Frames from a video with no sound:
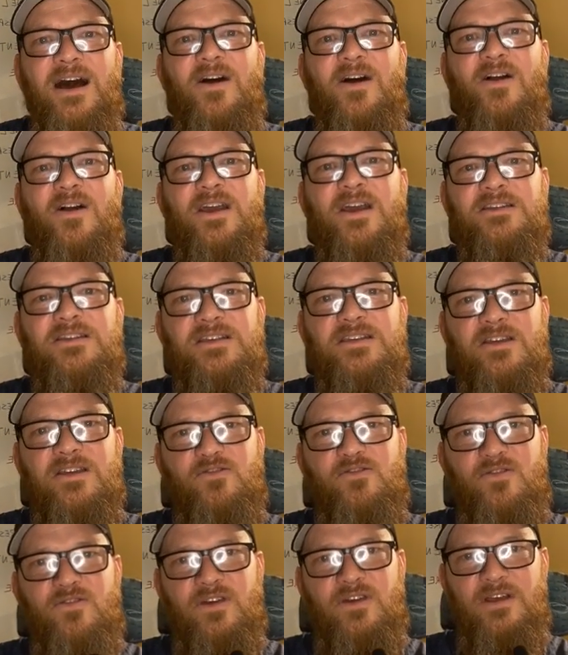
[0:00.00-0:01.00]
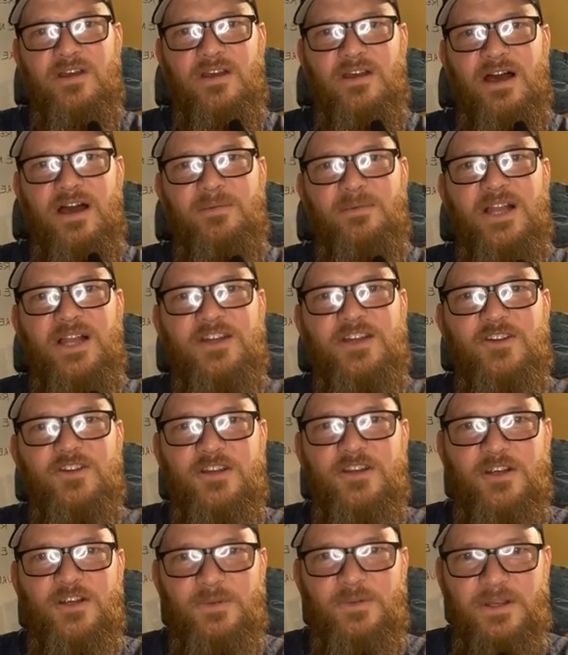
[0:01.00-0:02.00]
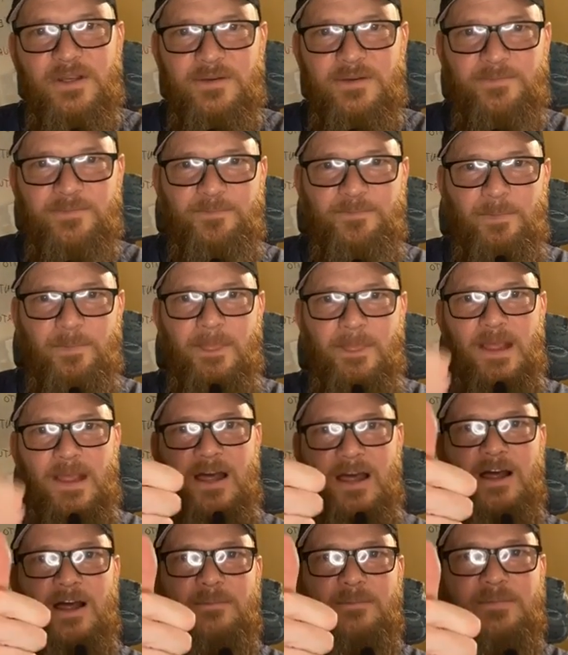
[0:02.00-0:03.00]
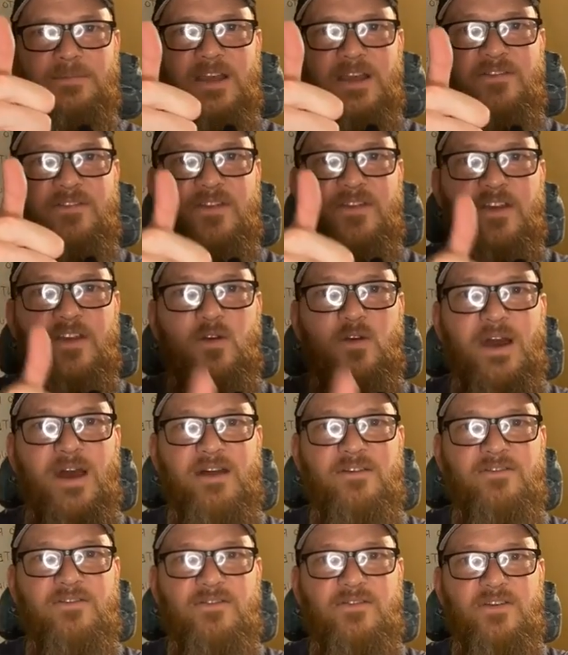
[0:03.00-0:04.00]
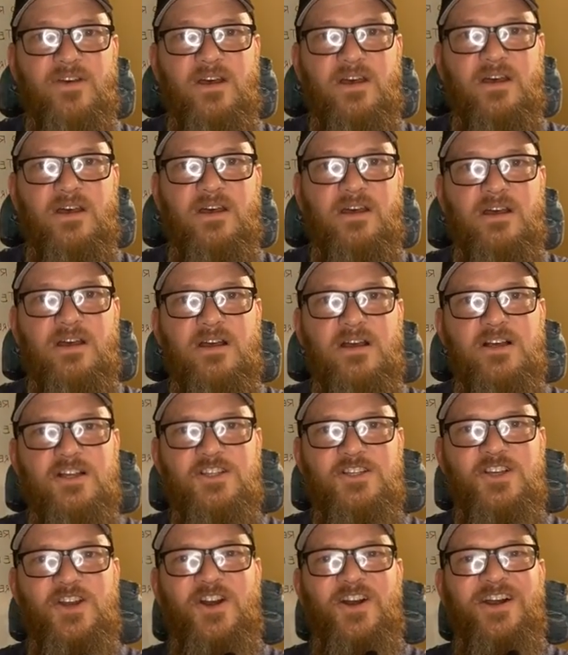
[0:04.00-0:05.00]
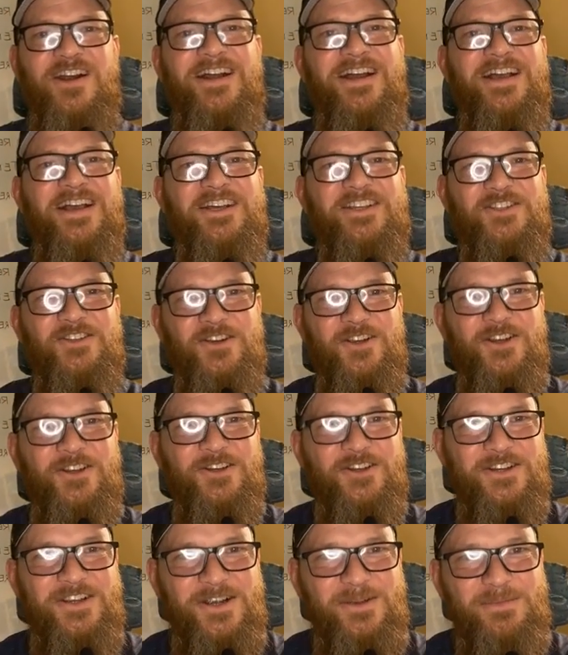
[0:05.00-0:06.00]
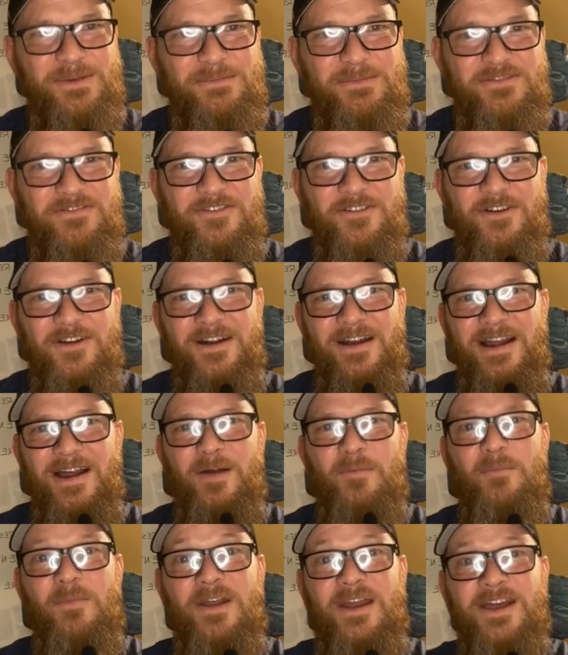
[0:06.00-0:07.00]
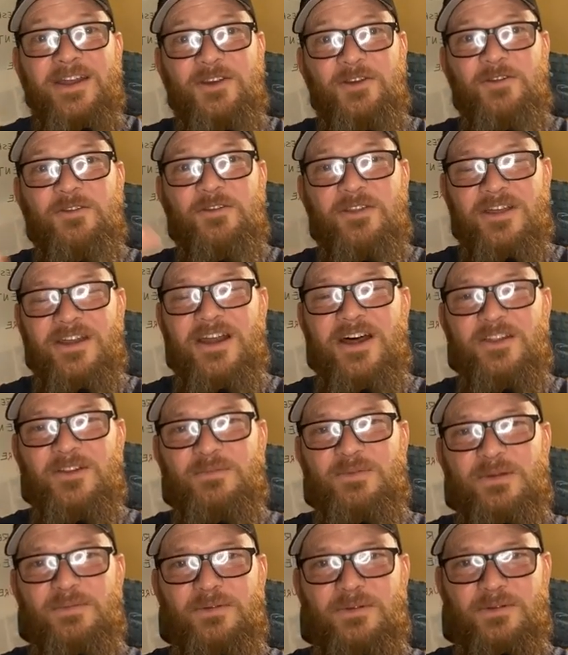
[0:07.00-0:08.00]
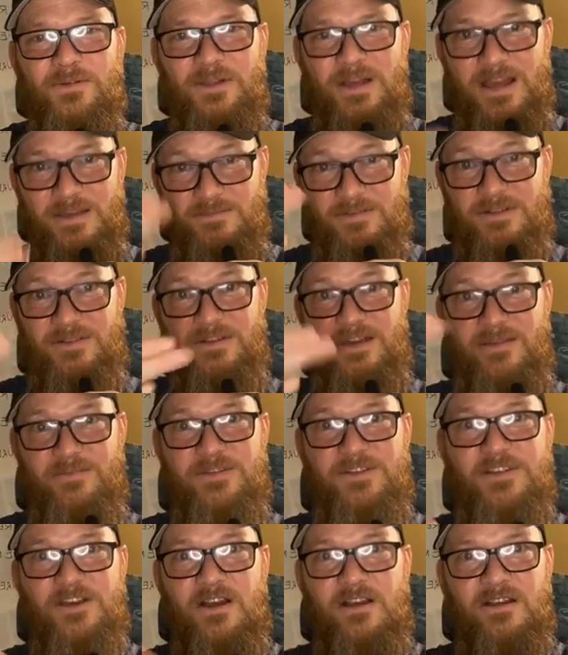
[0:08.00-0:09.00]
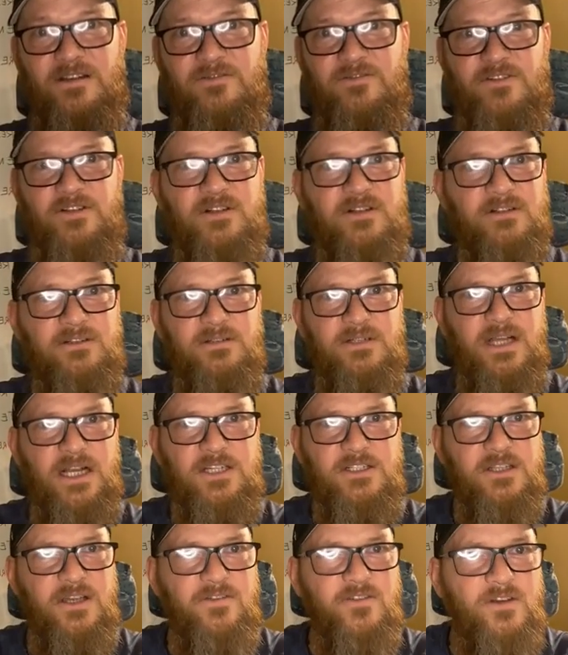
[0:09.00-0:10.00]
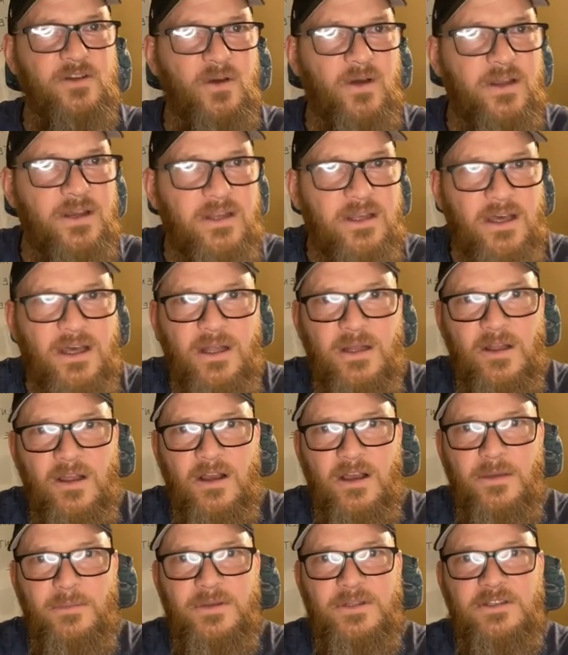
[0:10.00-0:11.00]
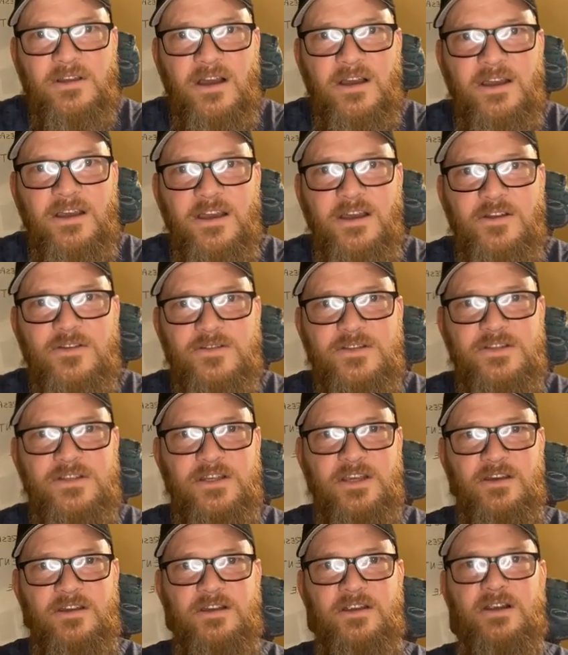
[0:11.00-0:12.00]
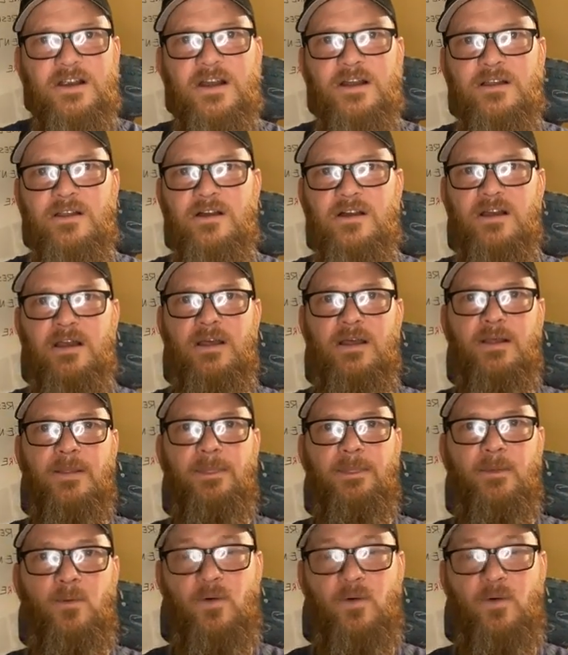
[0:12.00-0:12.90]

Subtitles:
Okay, safe. I'm glad you can hear me. If you have, sorry, you couldn't hear me before, but I knew that other people. I've been talking for. Actually, I have no idea how long I've been talking. I don't see on here how long.